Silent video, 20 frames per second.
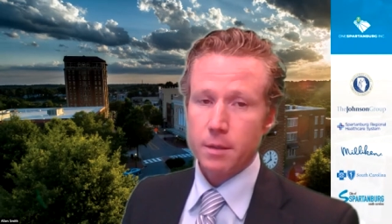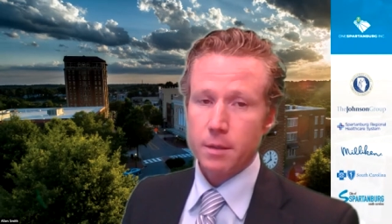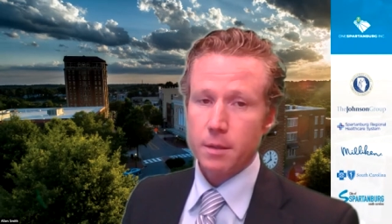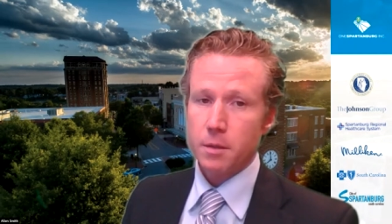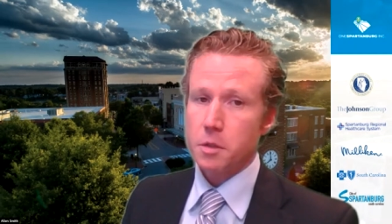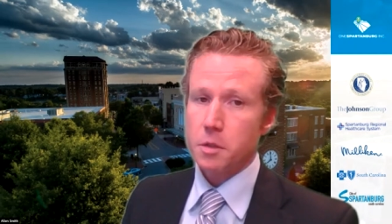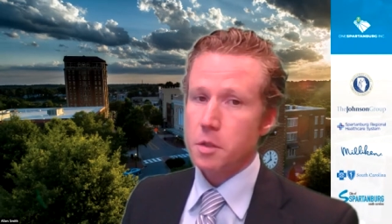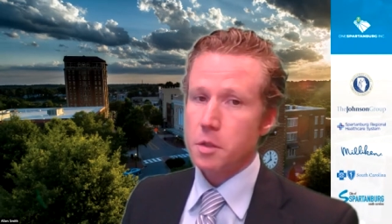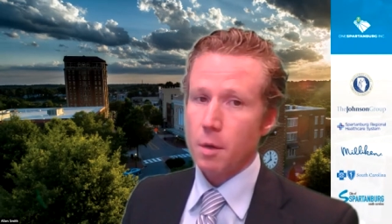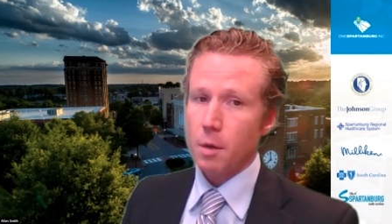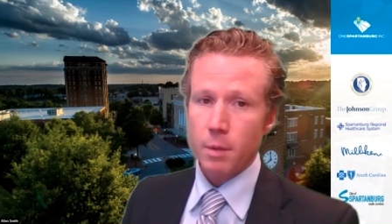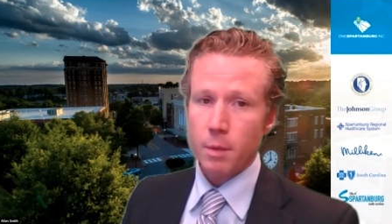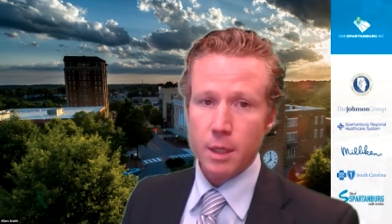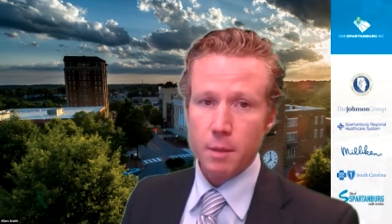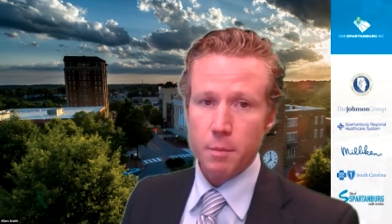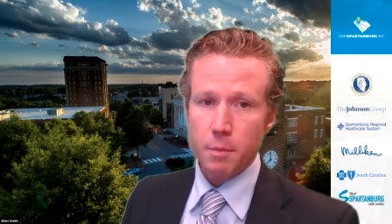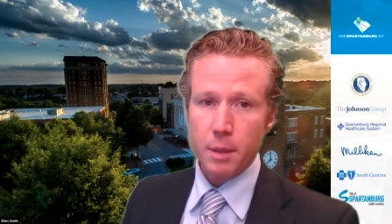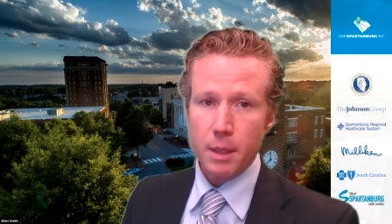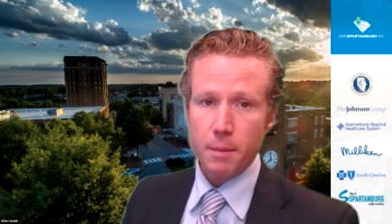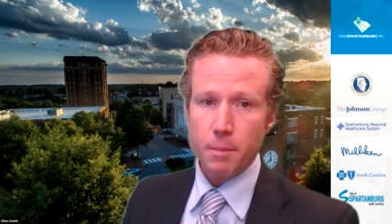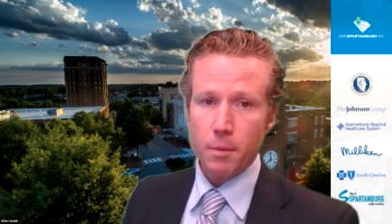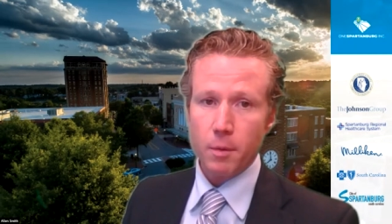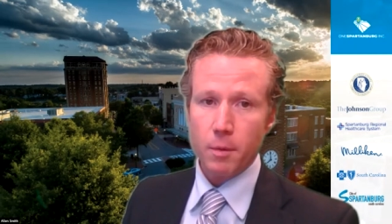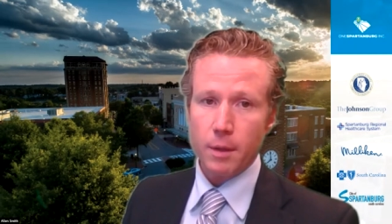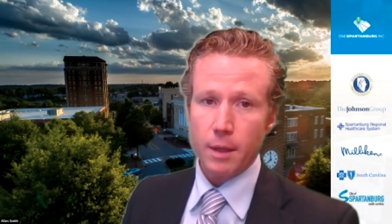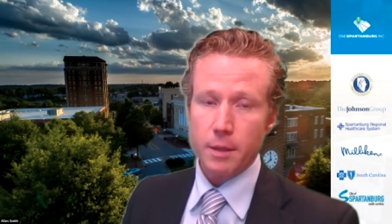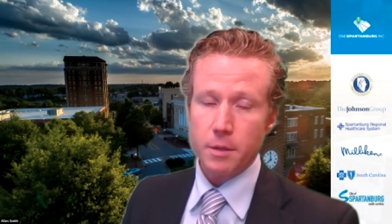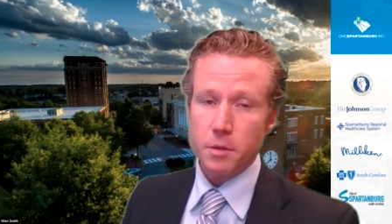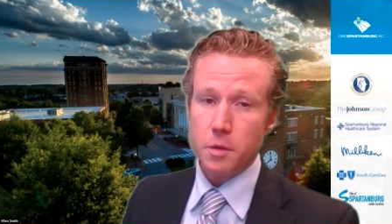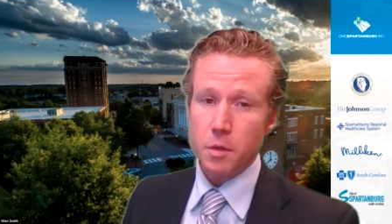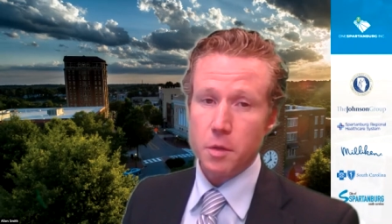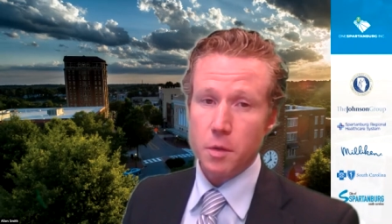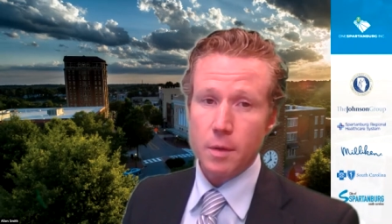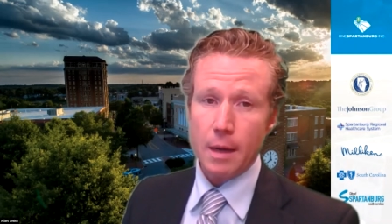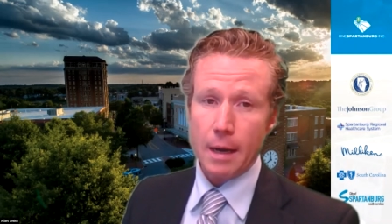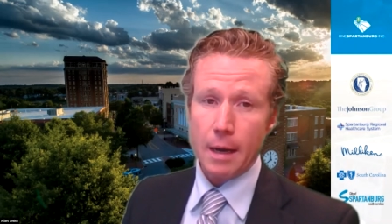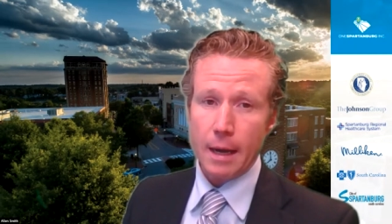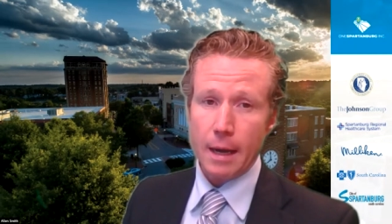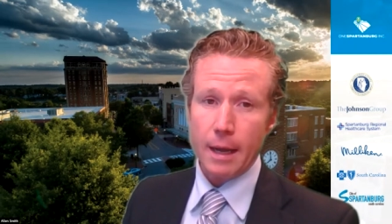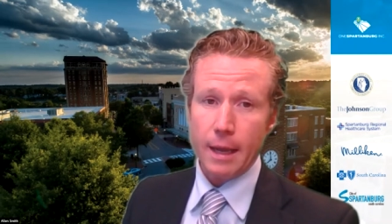There's so many people that do
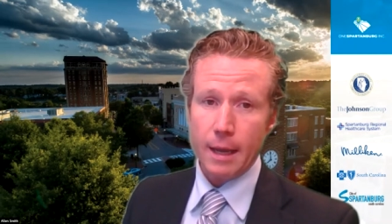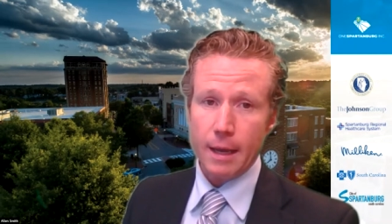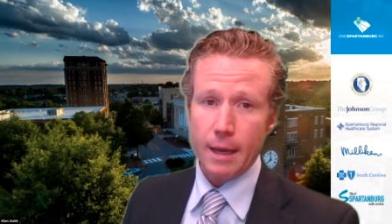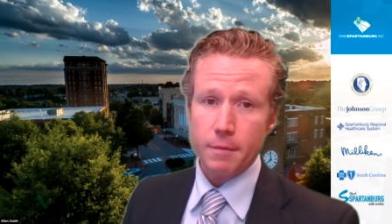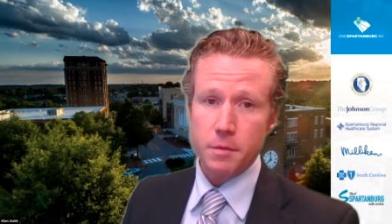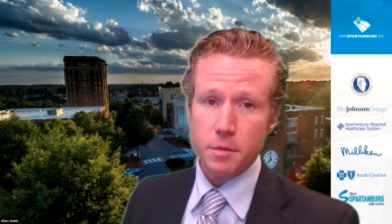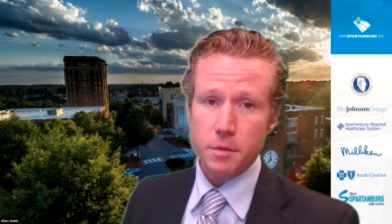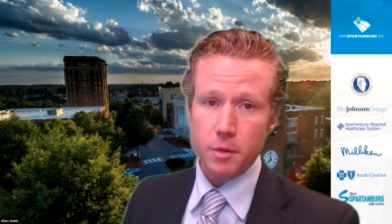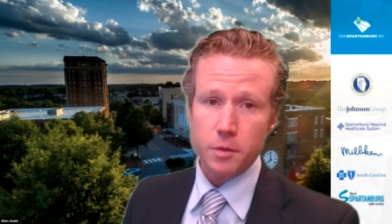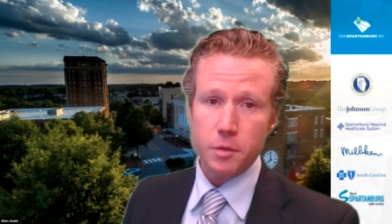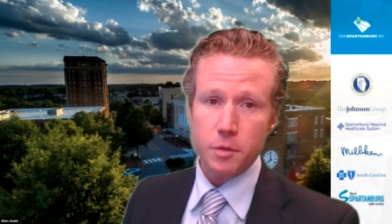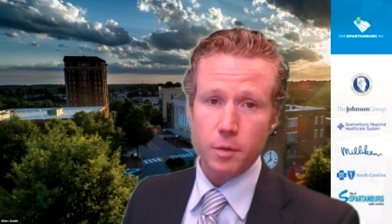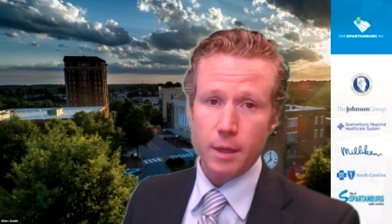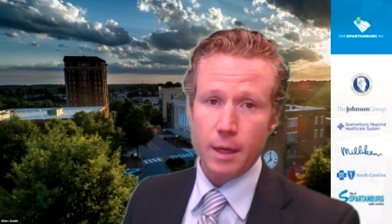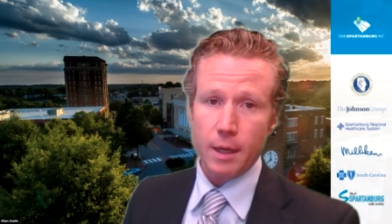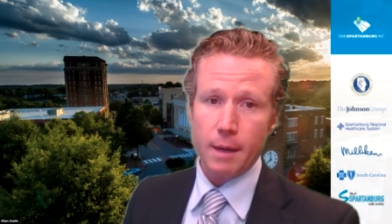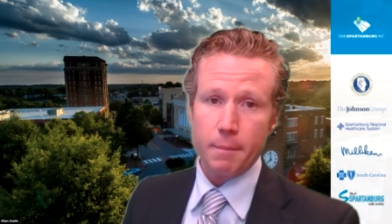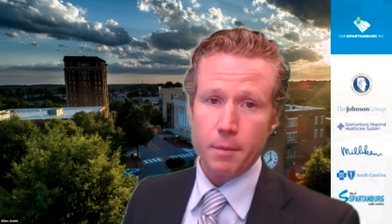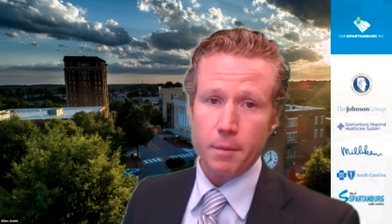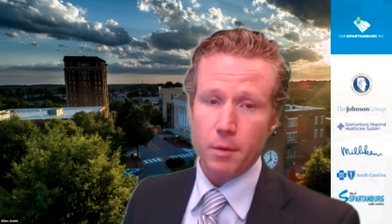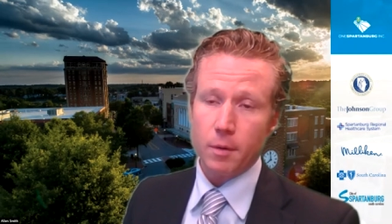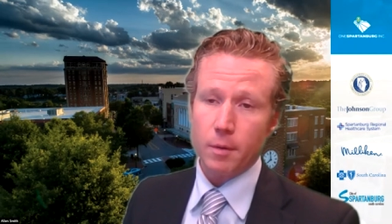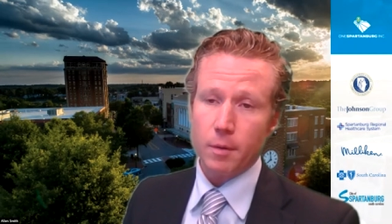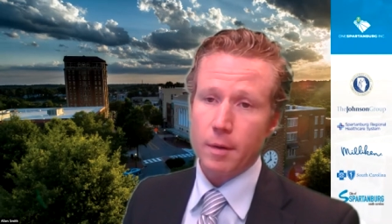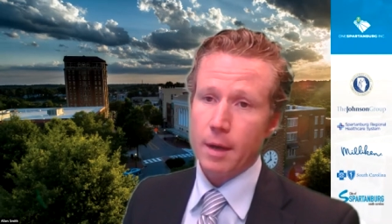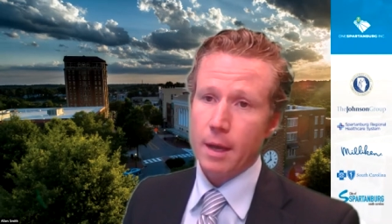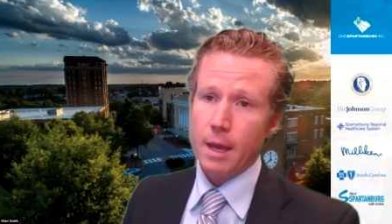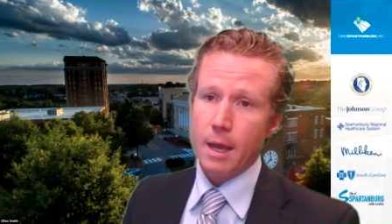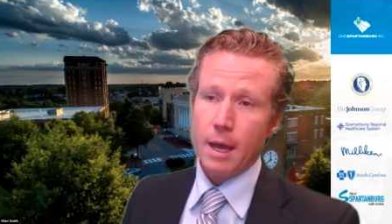not have social capital.